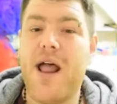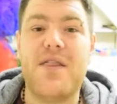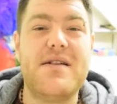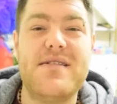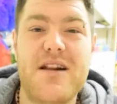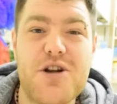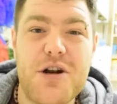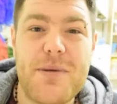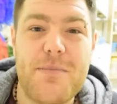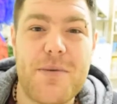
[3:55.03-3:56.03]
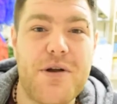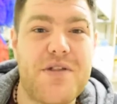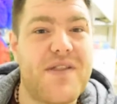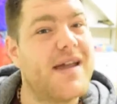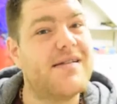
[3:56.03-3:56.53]
There's still going to be
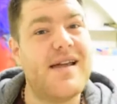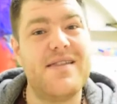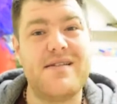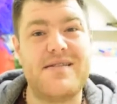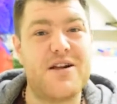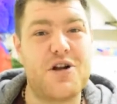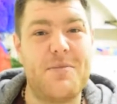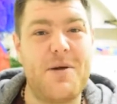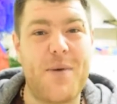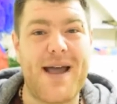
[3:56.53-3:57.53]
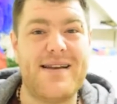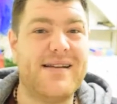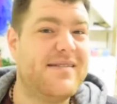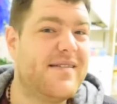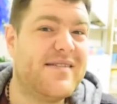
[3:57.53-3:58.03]
birthdays, there's still going to be
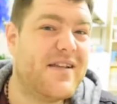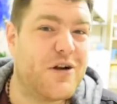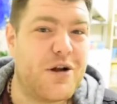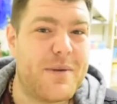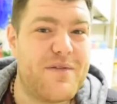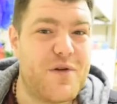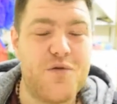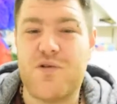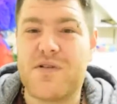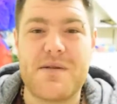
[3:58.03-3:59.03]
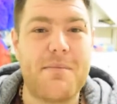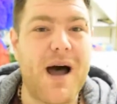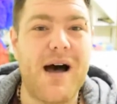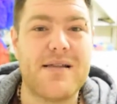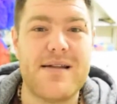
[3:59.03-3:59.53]
weddings, there's still going to be funerals and
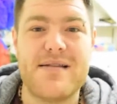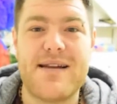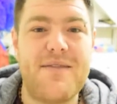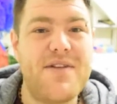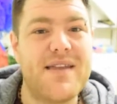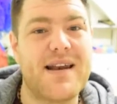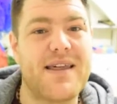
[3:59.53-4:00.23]
parties and everything like